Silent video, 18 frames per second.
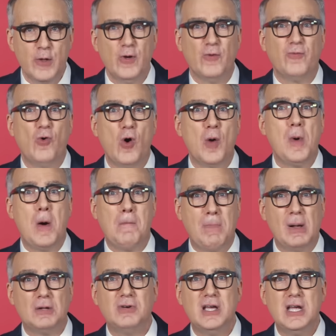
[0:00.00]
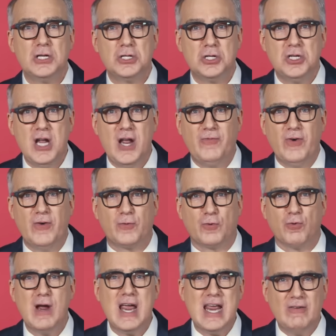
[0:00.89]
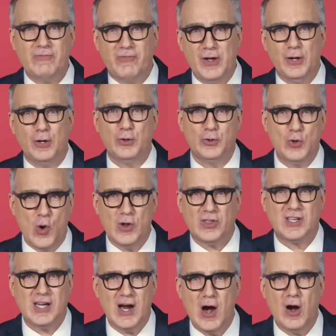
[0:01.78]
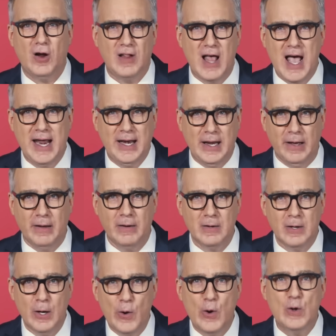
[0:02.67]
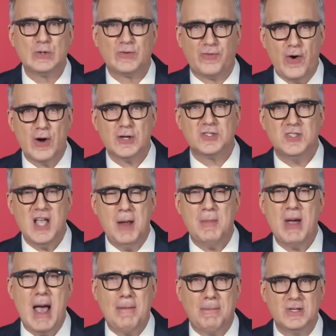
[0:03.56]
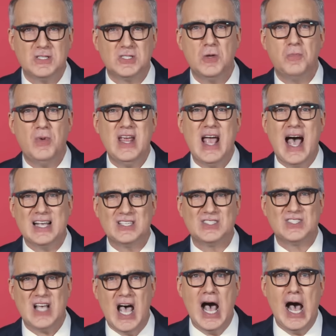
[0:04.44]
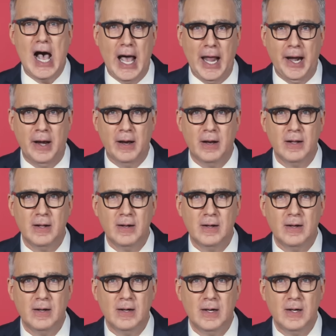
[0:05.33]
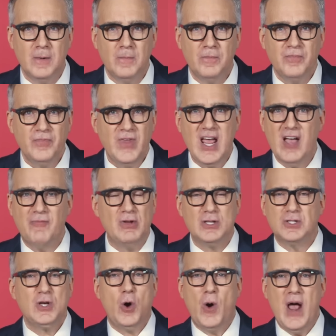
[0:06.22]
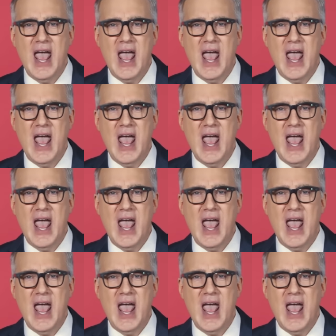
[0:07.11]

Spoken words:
the former police chief of Greenville, North Carolina, whose first name happens to be Hassan. They have been so